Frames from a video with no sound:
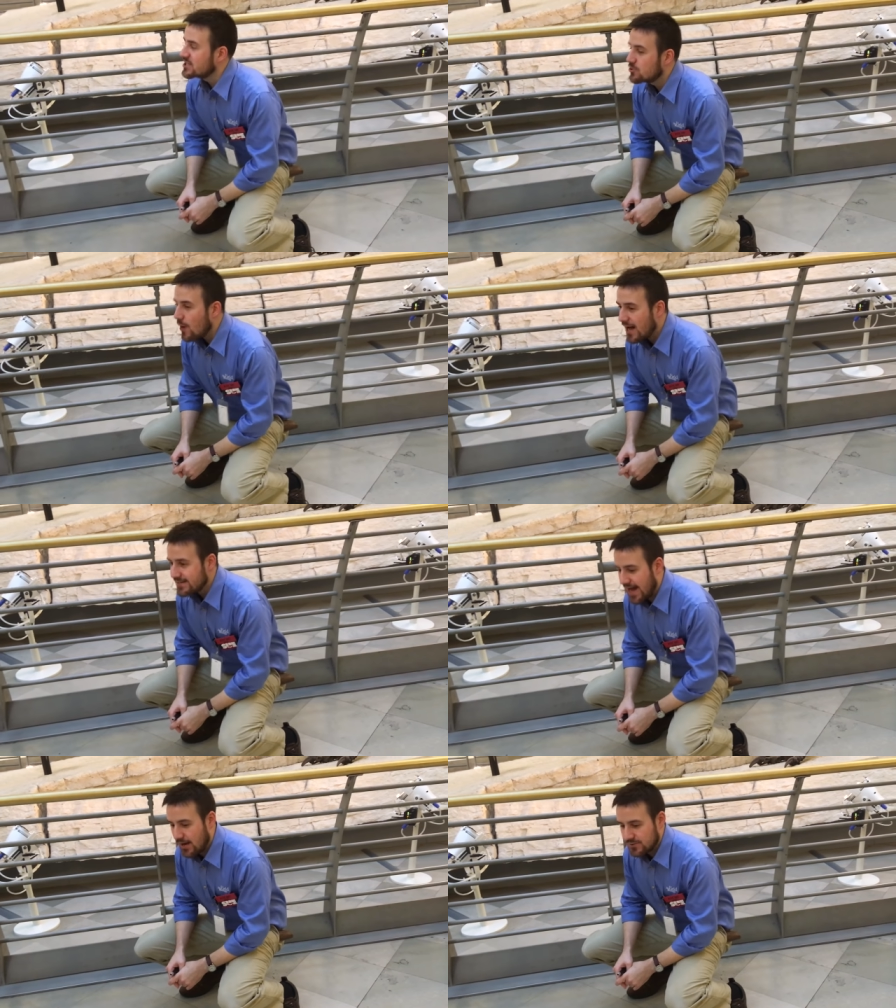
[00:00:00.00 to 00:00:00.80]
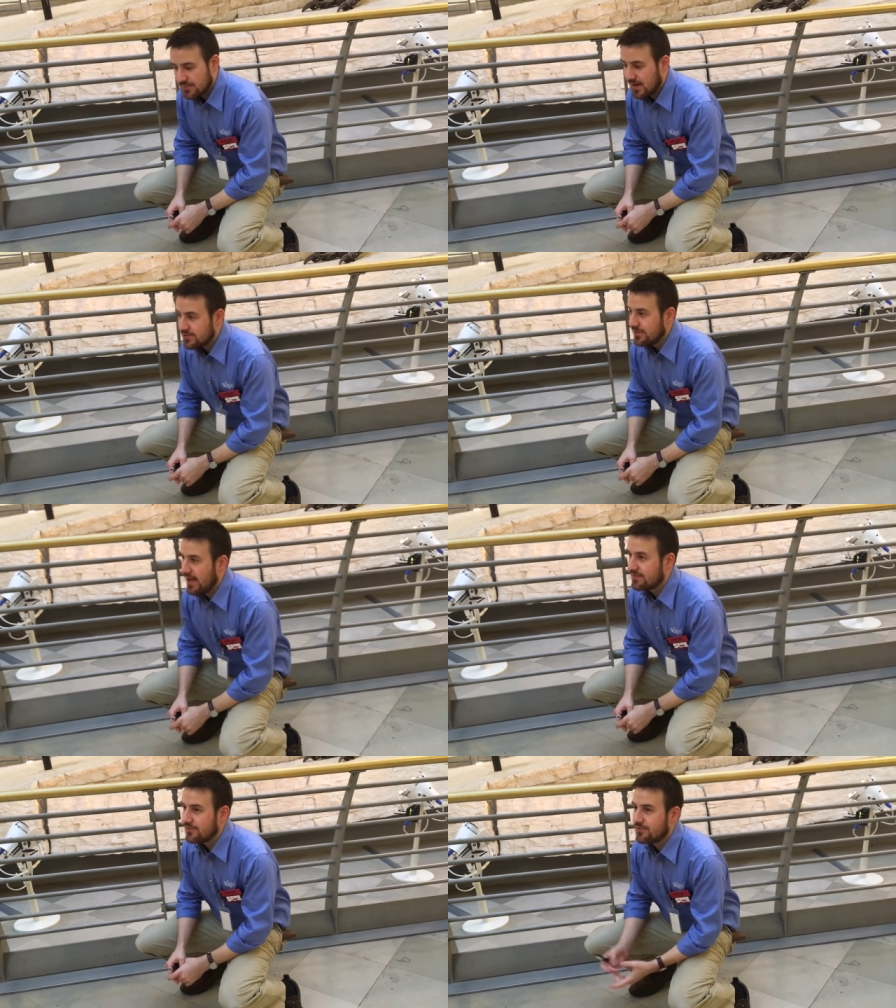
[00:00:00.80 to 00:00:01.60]
squat down, when you bend your
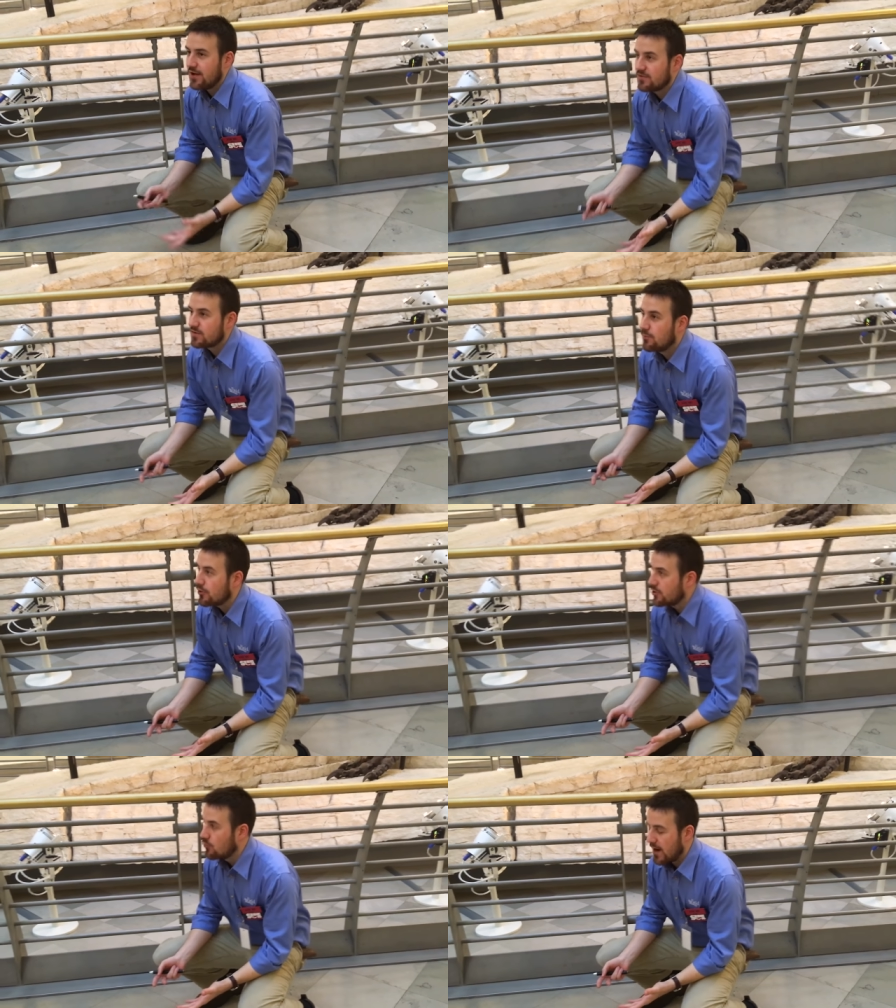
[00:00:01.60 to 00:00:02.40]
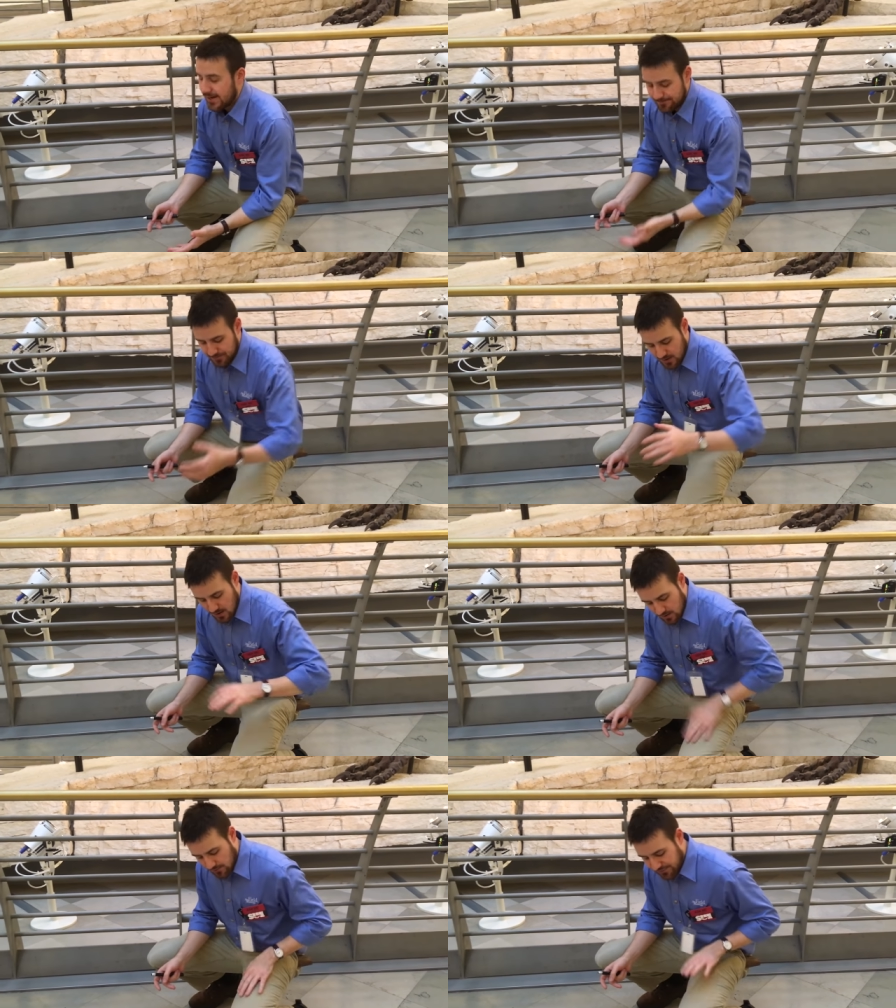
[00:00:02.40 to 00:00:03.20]
legs, you're trying to support your weight.
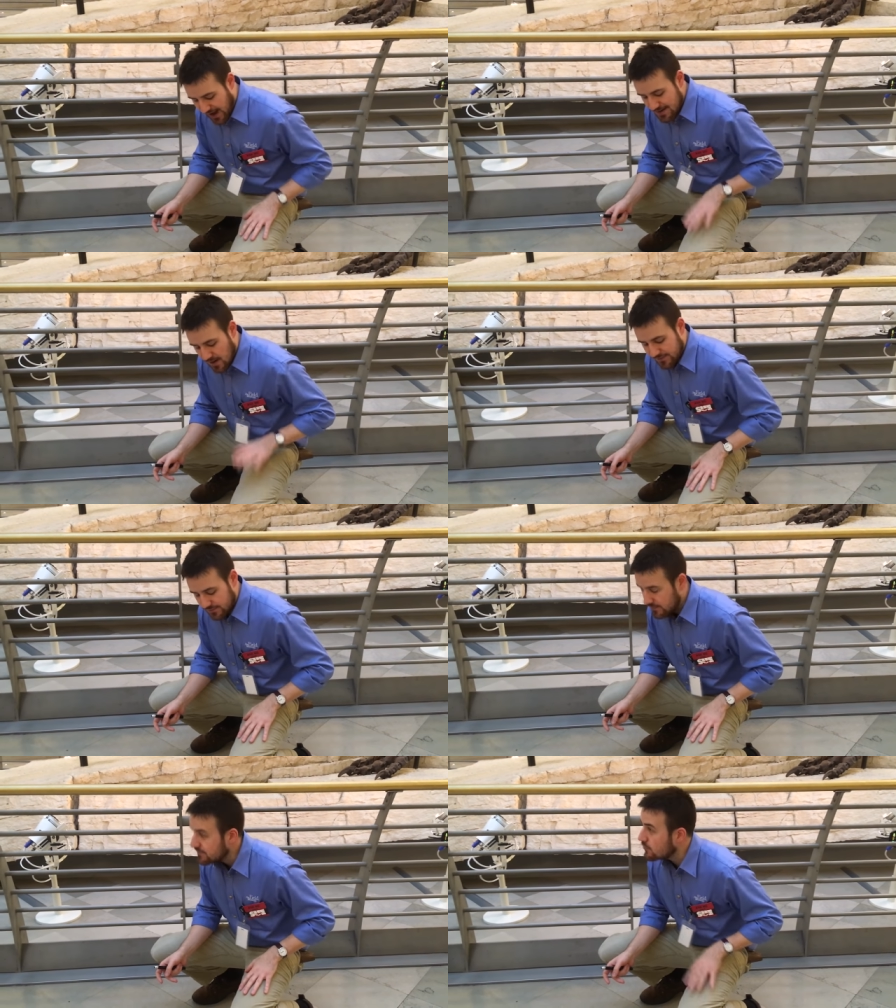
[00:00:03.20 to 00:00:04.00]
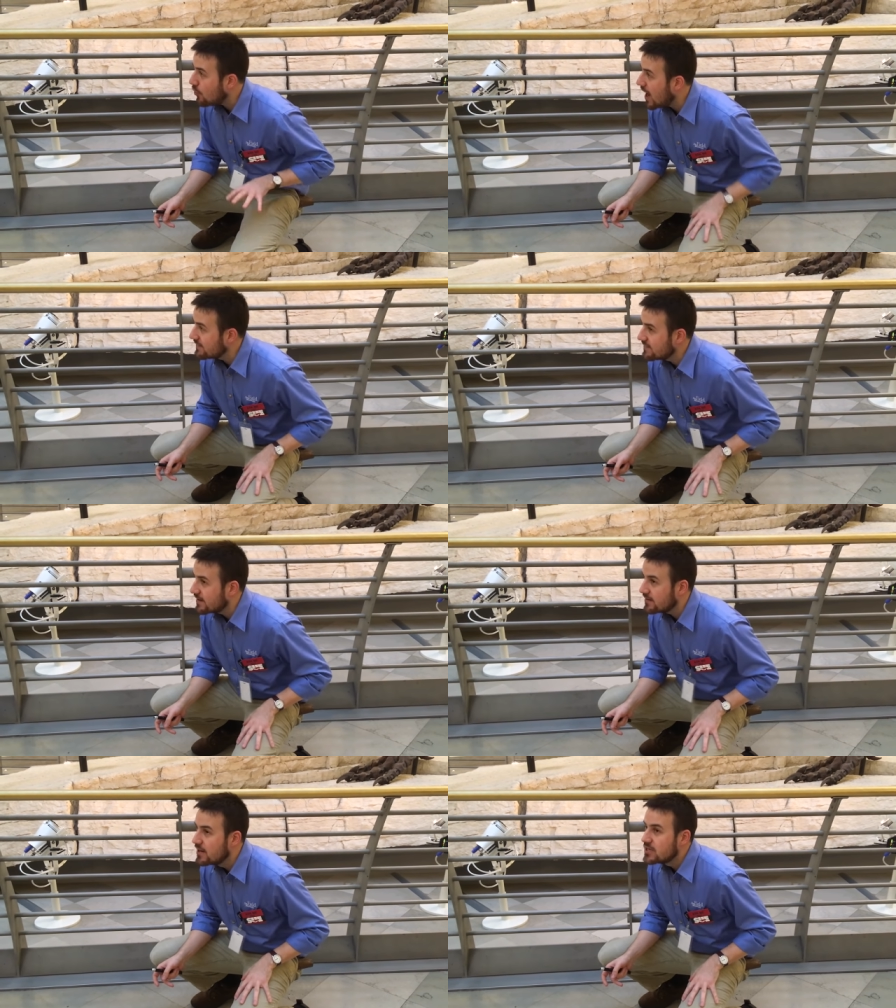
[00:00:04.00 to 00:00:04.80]
Your thigh muscles, your quads here,